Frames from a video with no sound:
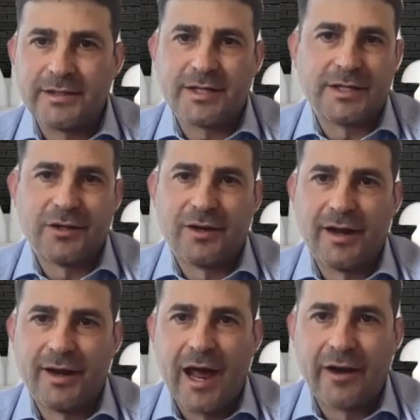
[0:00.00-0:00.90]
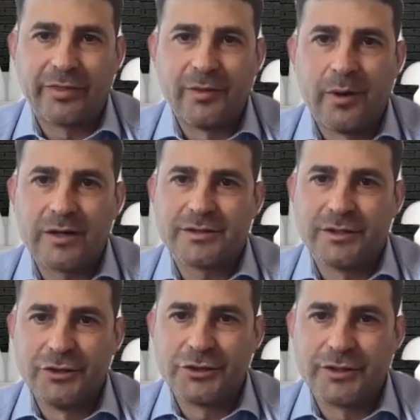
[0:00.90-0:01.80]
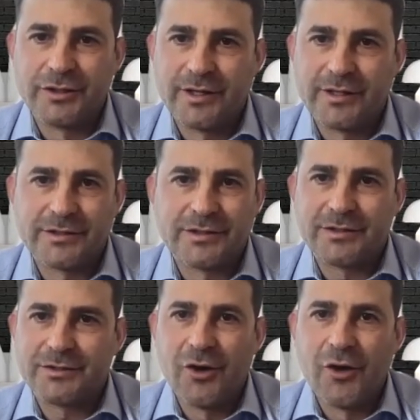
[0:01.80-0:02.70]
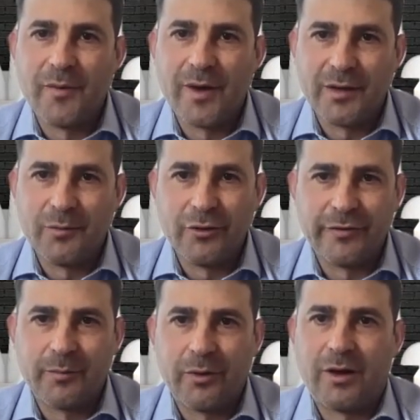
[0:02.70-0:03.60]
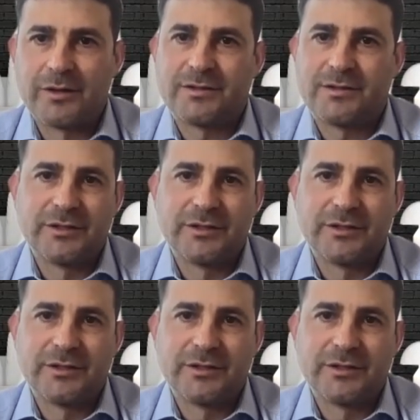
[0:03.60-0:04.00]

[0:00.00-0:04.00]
you said, it's not an out-the-box solution. There's so many moving parts.